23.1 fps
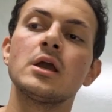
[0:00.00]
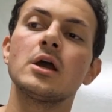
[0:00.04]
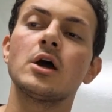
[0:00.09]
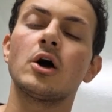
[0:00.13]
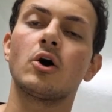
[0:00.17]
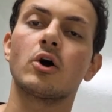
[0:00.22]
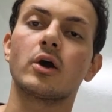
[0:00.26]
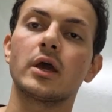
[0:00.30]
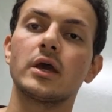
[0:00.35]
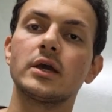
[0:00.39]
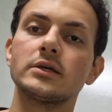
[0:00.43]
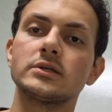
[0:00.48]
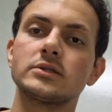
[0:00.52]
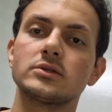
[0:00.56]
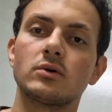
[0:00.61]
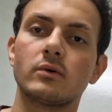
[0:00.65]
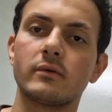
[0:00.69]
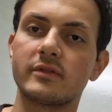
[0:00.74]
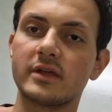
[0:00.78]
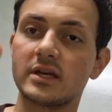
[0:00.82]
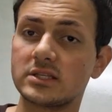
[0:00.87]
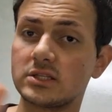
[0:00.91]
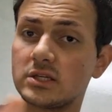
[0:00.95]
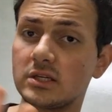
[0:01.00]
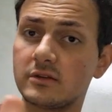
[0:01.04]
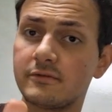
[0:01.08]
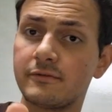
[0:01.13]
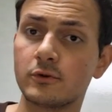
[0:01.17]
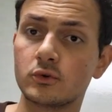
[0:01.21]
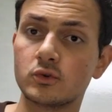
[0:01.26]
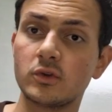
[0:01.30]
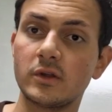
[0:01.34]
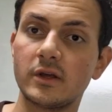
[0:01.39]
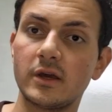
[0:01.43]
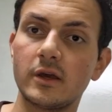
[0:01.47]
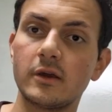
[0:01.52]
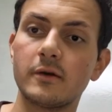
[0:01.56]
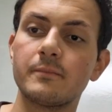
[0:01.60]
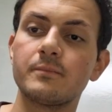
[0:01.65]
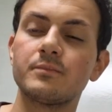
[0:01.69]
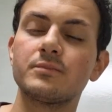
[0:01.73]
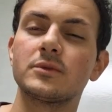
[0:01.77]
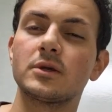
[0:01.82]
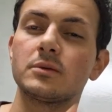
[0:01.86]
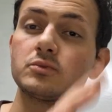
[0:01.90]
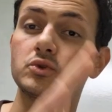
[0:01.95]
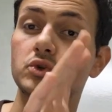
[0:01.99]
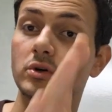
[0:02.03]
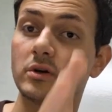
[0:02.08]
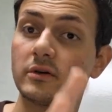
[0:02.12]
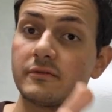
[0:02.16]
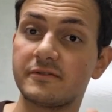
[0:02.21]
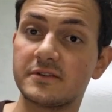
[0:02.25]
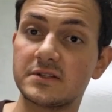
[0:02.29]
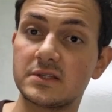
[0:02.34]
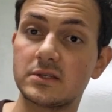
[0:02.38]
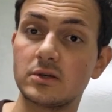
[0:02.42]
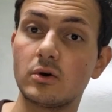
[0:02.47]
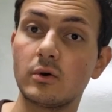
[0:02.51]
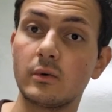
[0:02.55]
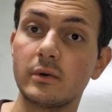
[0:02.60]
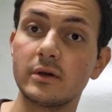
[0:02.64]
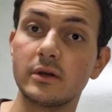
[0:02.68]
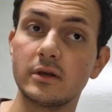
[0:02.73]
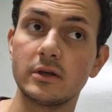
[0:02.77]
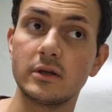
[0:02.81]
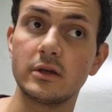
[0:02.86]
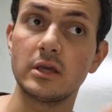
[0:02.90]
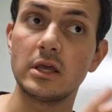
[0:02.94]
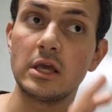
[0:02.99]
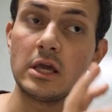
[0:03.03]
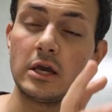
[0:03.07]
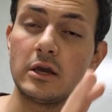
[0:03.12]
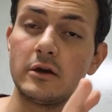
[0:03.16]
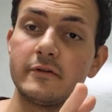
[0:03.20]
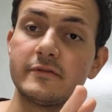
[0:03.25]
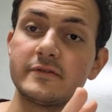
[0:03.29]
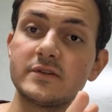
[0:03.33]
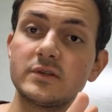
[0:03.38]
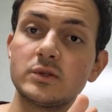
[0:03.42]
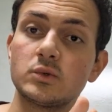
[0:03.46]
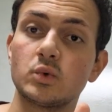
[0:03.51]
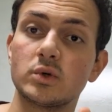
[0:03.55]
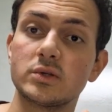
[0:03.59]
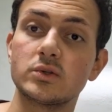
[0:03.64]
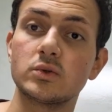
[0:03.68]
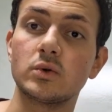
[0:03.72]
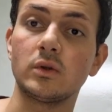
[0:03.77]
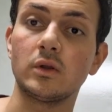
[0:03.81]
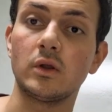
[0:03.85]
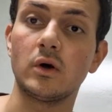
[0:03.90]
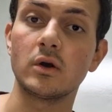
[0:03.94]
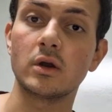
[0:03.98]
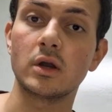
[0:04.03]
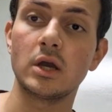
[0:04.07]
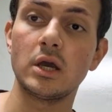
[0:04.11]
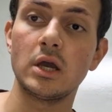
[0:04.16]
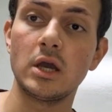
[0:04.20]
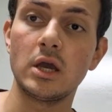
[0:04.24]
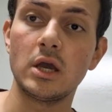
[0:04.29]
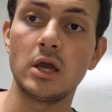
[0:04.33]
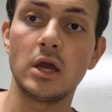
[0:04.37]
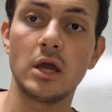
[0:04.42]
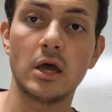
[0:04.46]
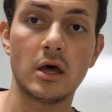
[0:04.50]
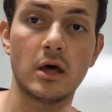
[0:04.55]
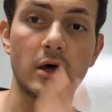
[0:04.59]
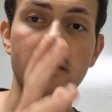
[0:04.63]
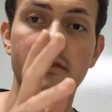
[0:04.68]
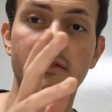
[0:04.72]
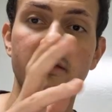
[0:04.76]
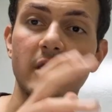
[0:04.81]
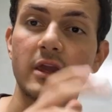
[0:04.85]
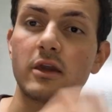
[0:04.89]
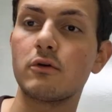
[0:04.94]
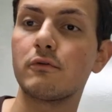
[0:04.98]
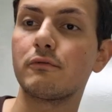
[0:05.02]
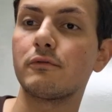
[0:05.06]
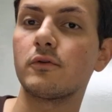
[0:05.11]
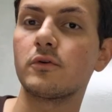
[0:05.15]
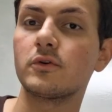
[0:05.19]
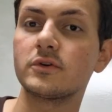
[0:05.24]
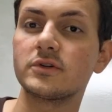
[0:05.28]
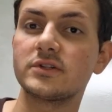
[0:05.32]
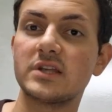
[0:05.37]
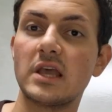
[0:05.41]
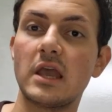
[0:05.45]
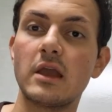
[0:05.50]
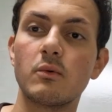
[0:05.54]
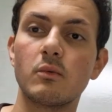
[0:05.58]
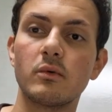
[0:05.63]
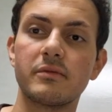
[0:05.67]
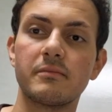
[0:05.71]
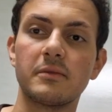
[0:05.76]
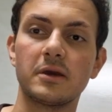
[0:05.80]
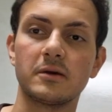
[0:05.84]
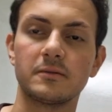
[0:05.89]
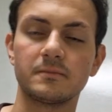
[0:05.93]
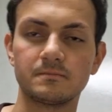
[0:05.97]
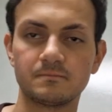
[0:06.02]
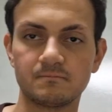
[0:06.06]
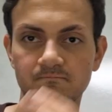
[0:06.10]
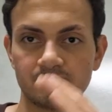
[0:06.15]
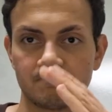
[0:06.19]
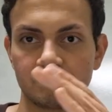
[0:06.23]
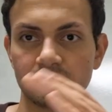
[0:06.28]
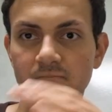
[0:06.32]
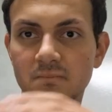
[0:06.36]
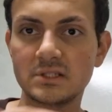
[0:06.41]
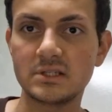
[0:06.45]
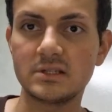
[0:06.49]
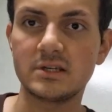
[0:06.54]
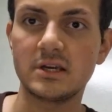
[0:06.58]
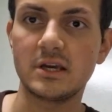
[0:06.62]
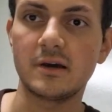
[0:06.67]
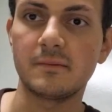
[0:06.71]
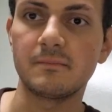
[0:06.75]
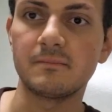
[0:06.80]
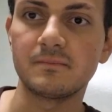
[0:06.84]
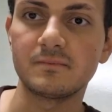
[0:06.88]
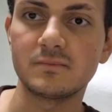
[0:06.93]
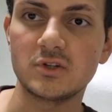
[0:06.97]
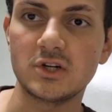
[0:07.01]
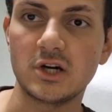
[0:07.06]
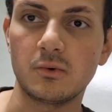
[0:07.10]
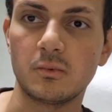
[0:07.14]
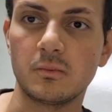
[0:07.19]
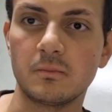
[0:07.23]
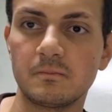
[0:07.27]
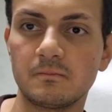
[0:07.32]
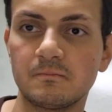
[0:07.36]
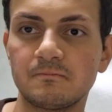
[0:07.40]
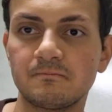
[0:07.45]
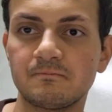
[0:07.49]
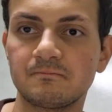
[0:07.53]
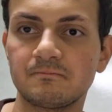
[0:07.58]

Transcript: Okay, so that's it for today. Sorry if it was too long, and thank you for staying with me. See ya. Ciao.